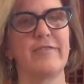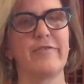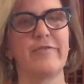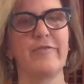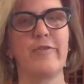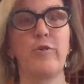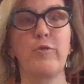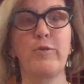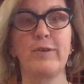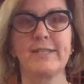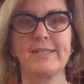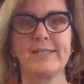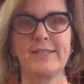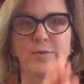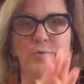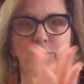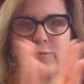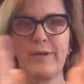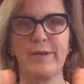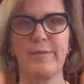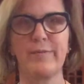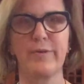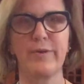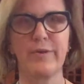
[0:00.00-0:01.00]
focus the
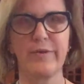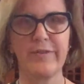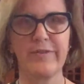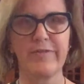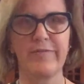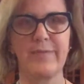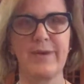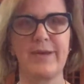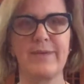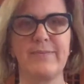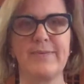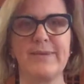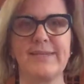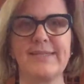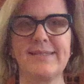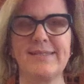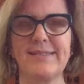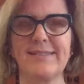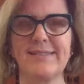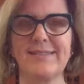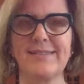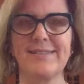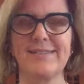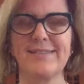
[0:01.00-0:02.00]
rebirth of my
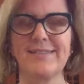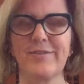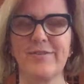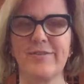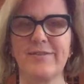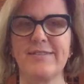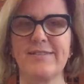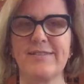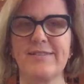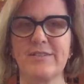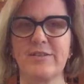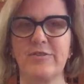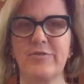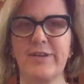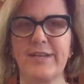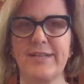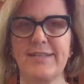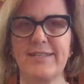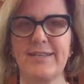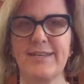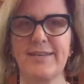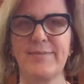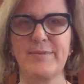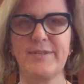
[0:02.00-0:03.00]
business, and so this is a
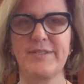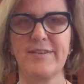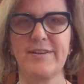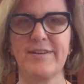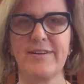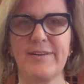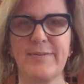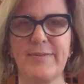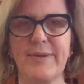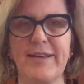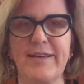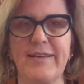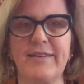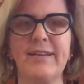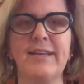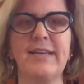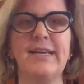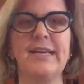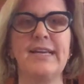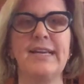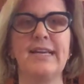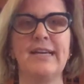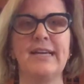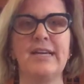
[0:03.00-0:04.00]
great time to talk about
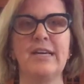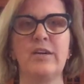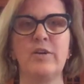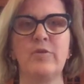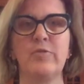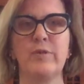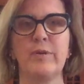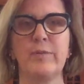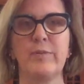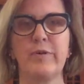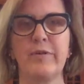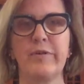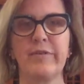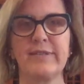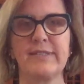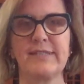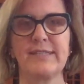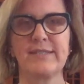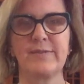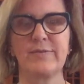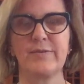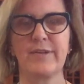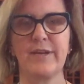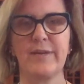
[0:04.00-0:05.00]
rebirth
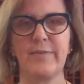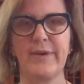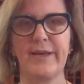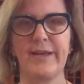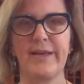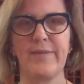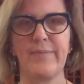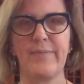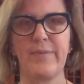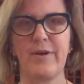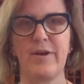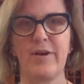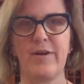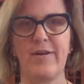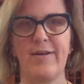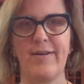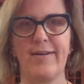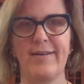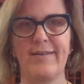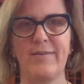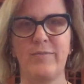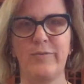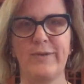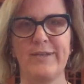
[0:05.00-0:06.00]
since we're coming up
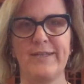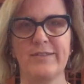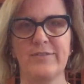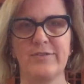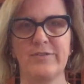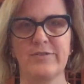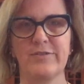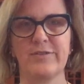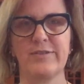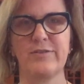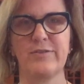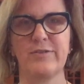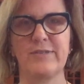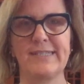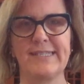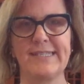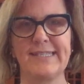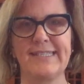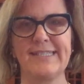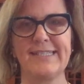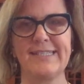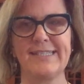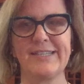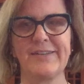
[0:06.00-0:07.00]
on winter
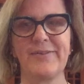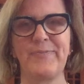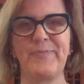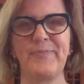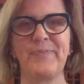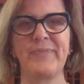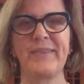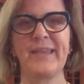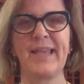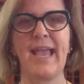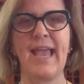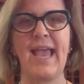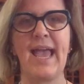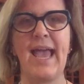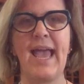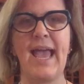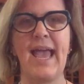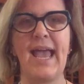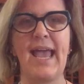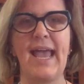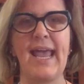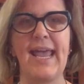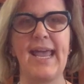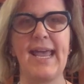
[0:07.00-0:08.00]
solstice.
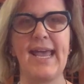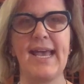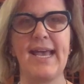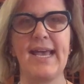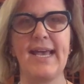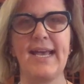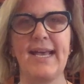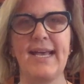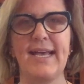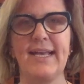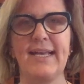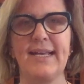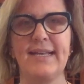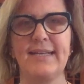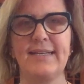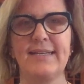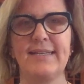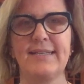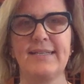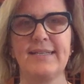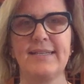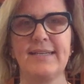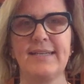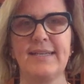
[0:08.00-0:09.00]

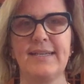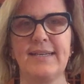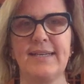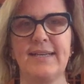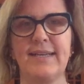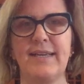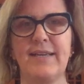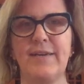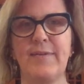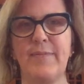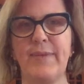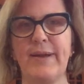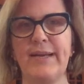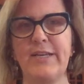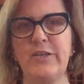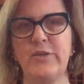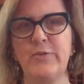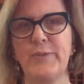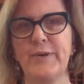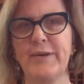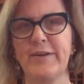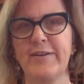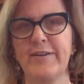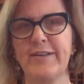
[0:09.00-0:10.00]
And my
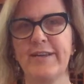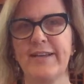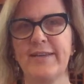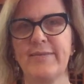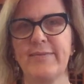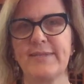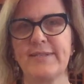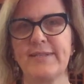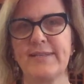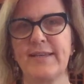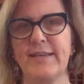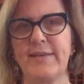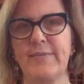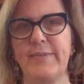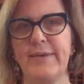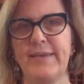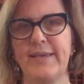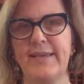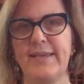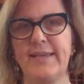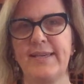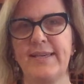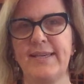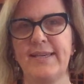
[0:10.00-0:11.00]
new paradigm is going to
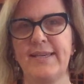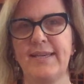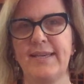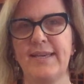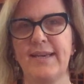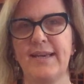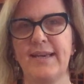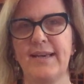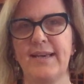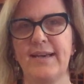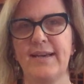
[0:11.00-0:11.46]
be